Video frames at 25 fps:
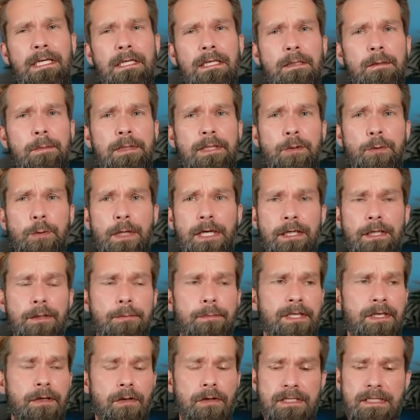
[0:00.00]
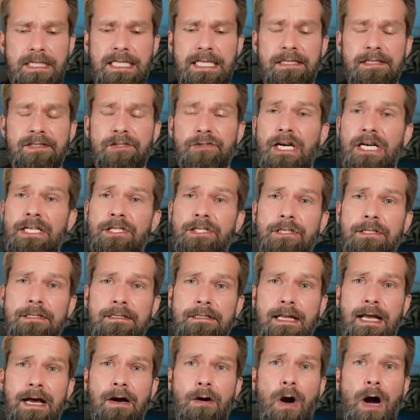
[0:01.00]
little bit quicker because the instructions
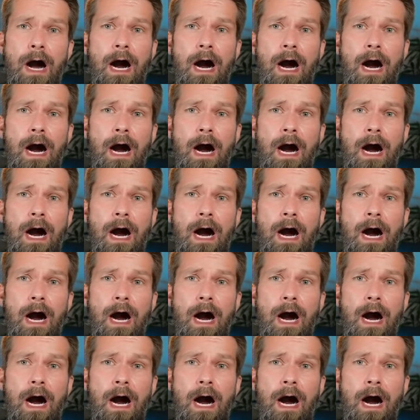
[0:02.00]
now